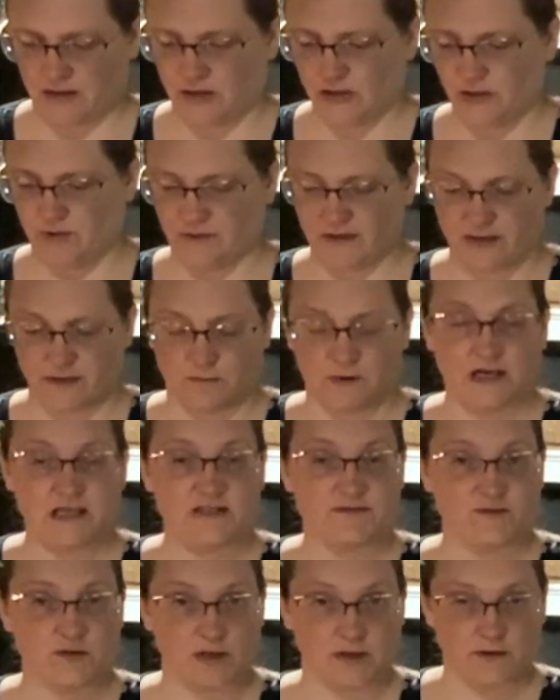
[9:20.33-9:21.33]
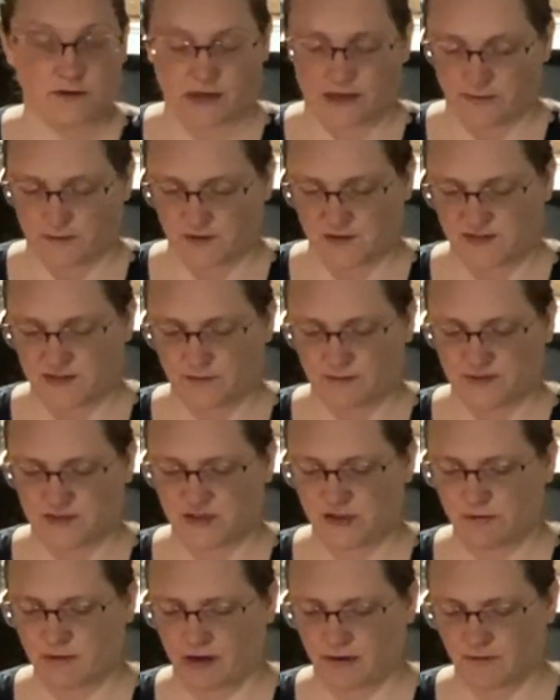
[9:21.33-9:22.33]
you let it rise for another hour. So it's
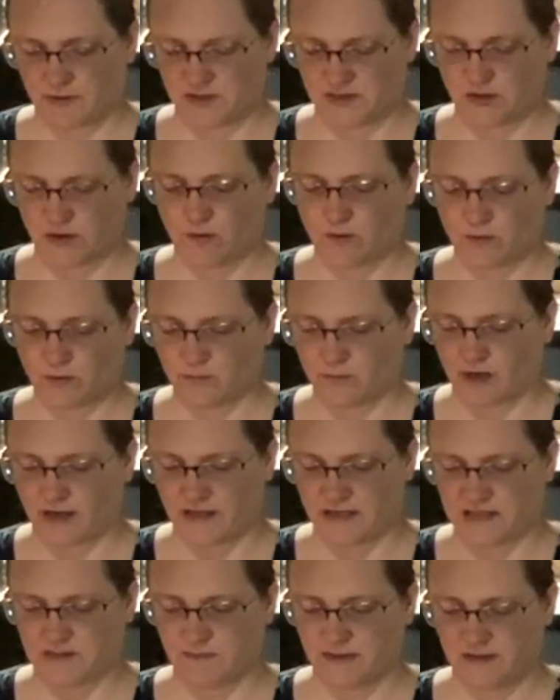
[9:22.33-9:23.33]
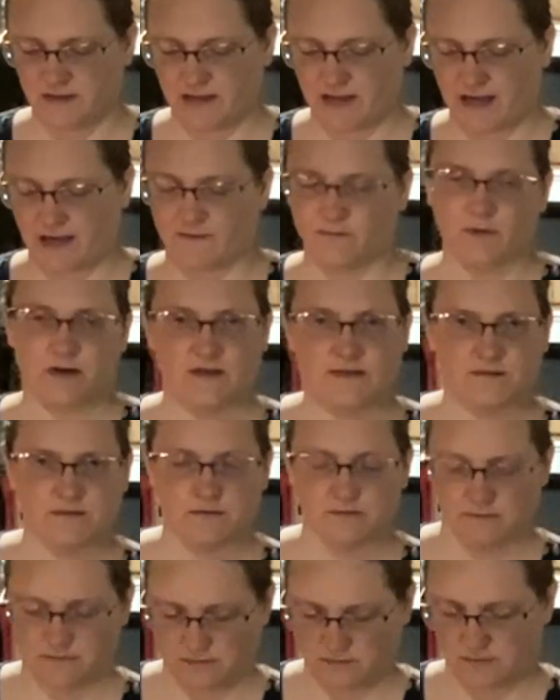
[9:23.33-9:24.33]
2 hours total rise, but halfway
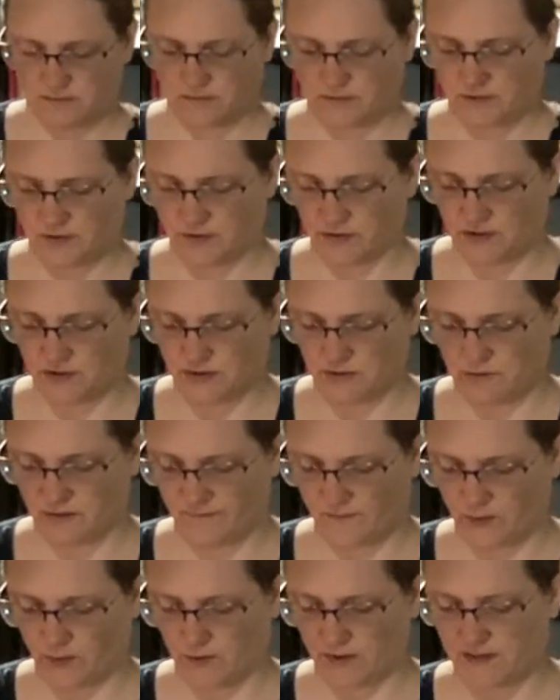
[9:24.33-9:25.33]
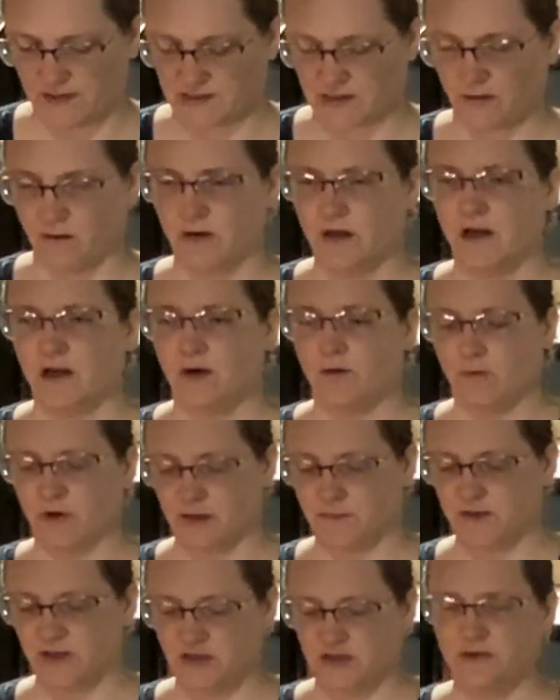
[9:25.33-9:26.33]
through you're going to do a folding. So what
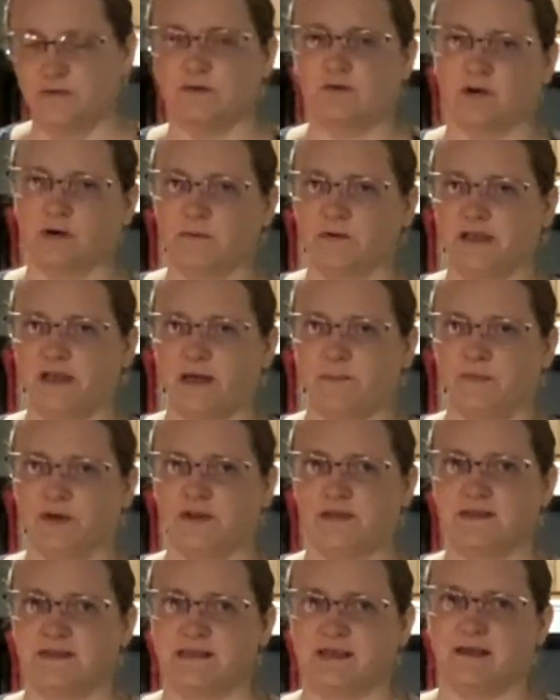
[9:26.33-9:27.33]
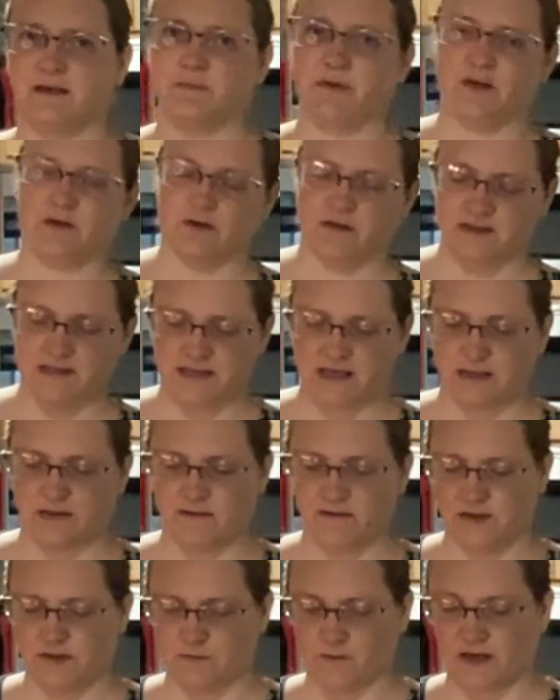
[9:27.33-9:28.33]
I'm going to do, normally I put this in a bigger
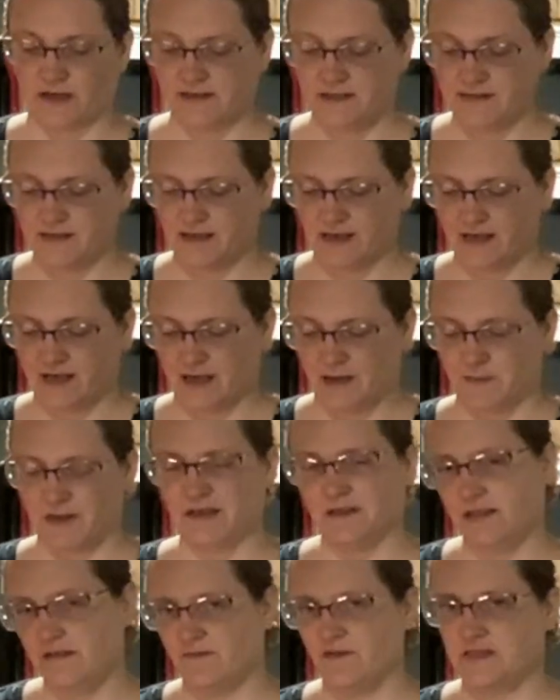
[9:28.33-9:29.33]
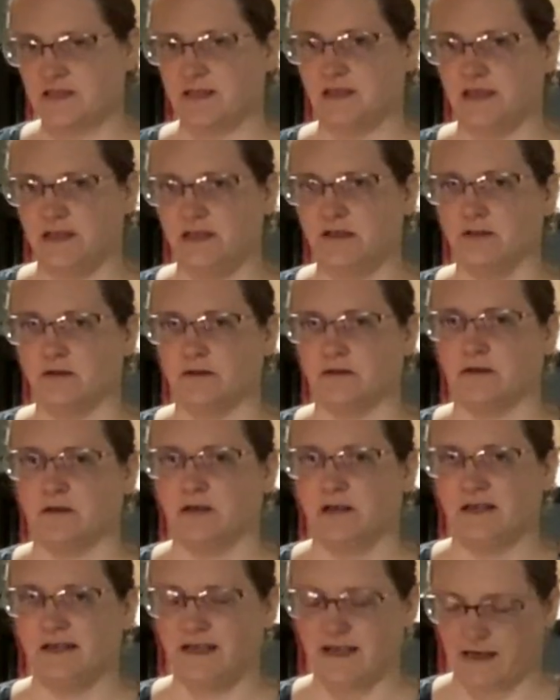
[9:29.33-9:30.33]
container to rise. I'm going to leave this in here
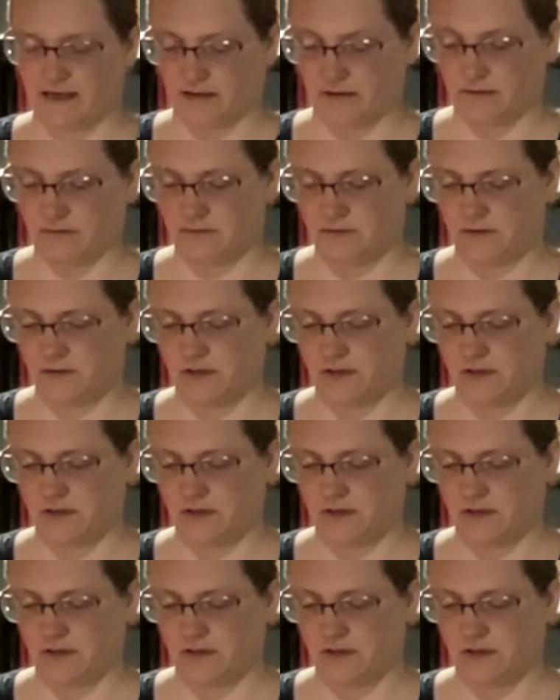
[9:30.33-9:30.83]
now